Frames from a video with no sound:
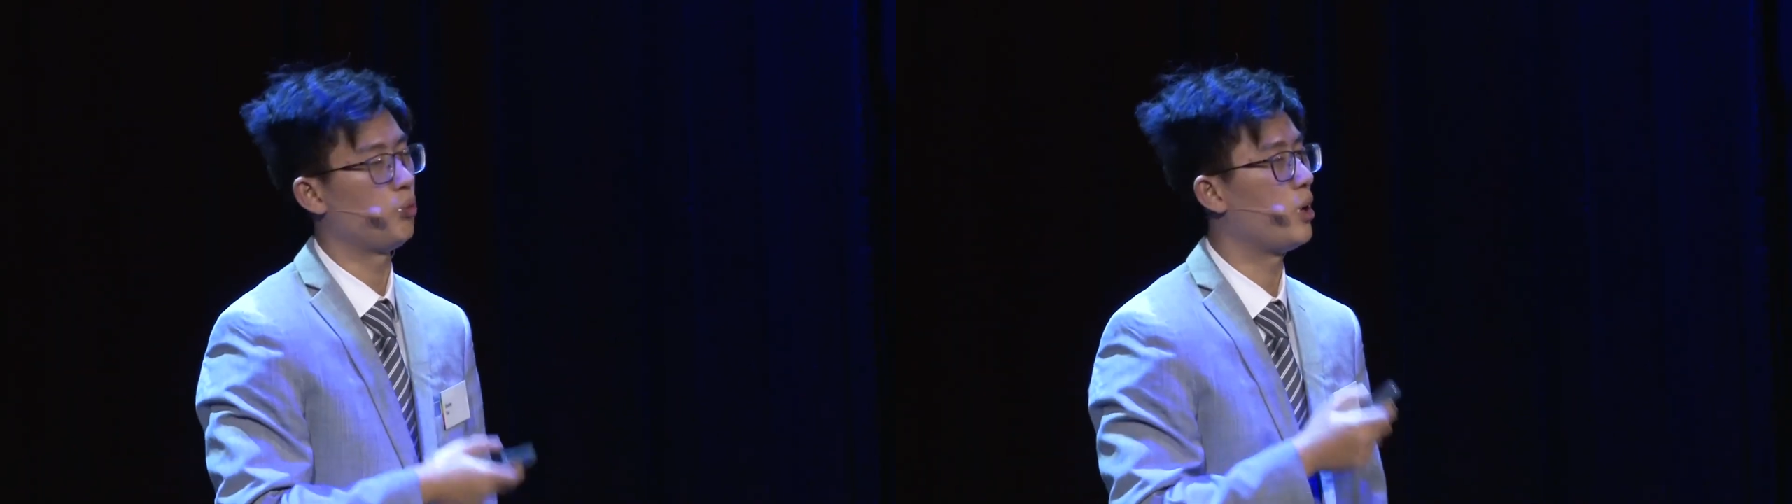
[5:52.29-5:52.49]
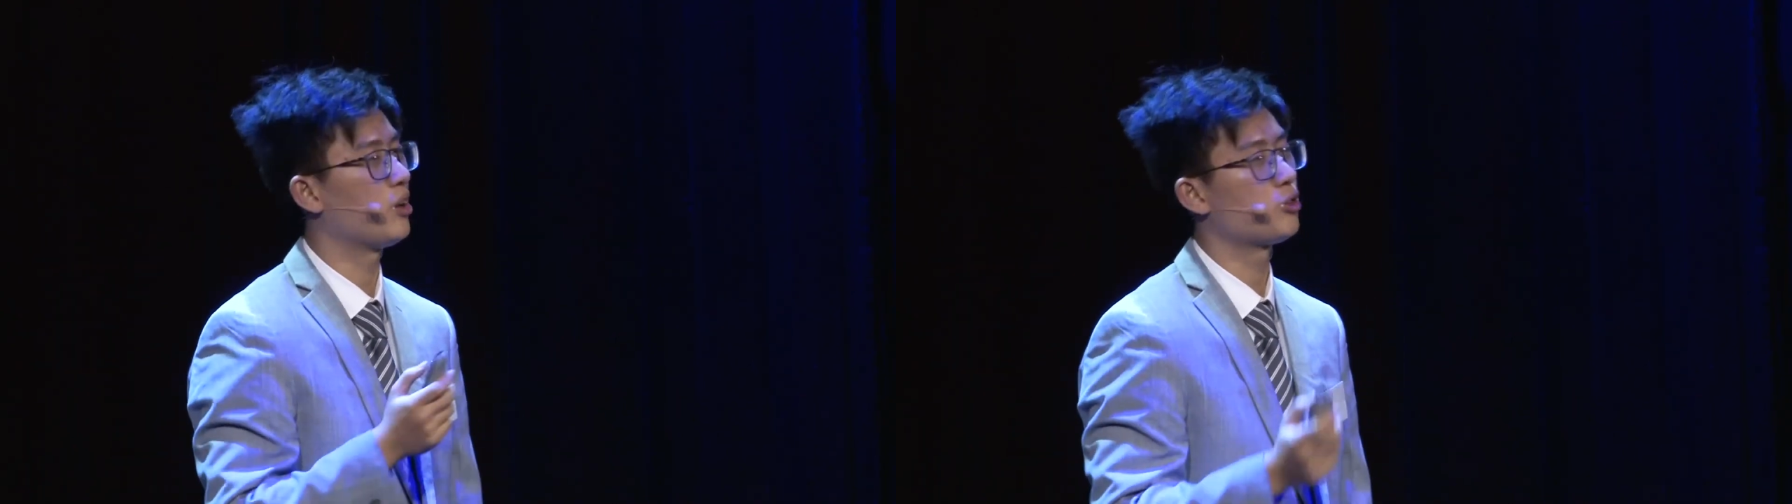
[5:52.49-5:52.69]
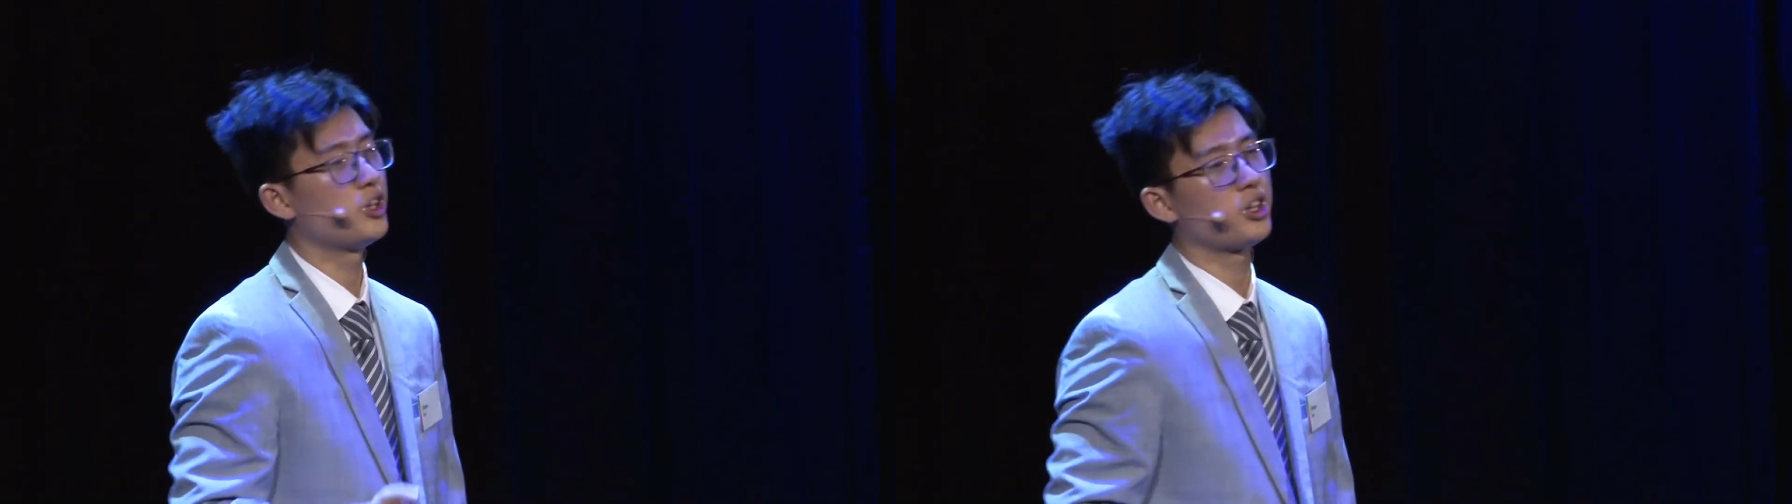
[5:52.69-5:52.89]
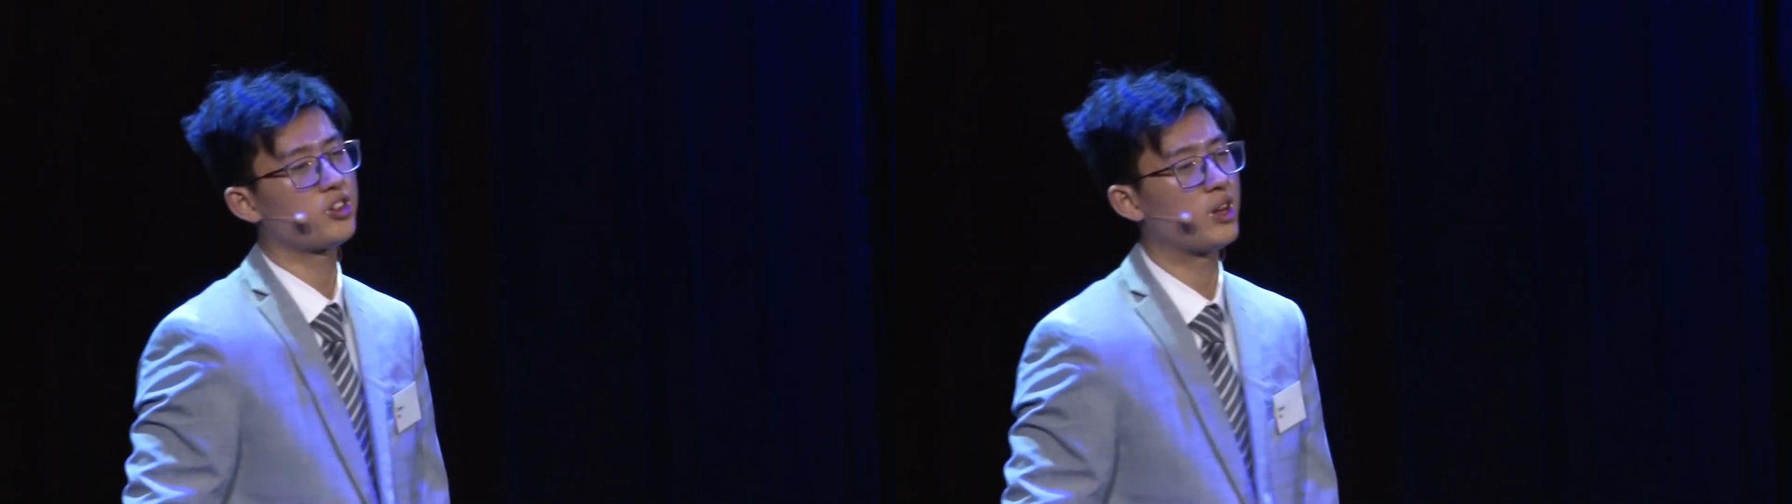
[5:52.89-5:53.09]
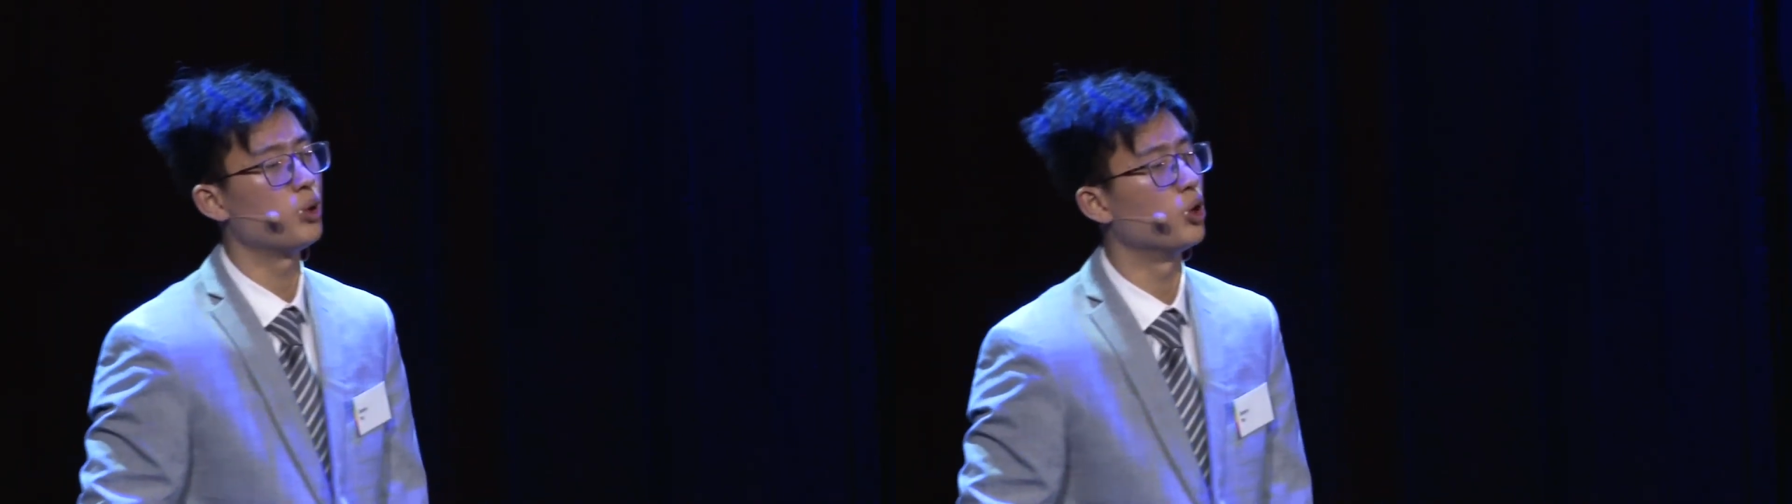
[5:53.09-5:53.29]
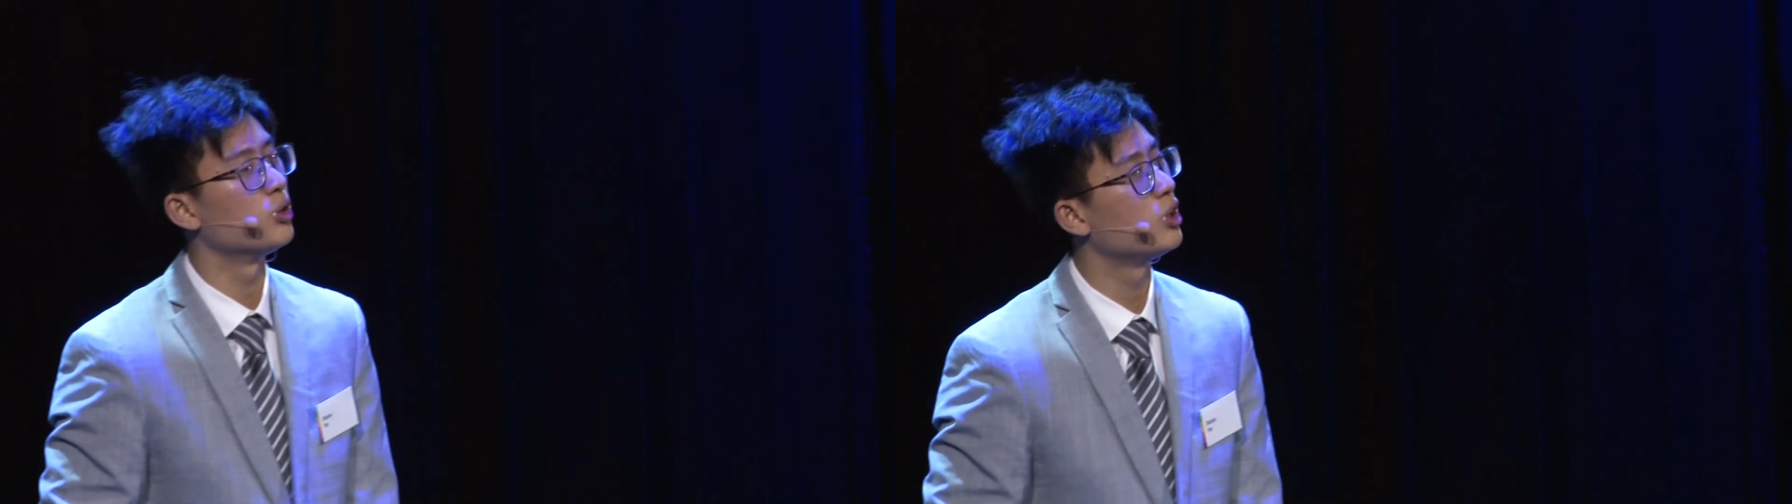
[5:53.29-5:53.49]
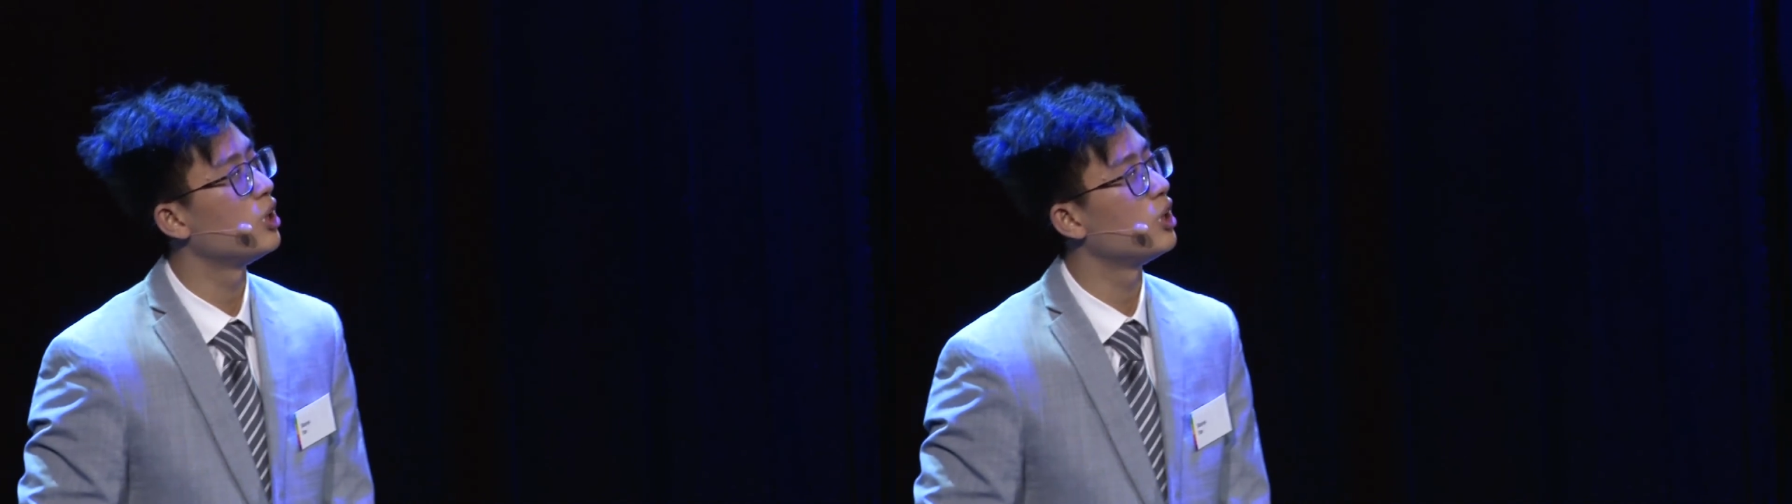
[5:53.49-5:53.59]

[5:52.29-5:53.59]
one great example.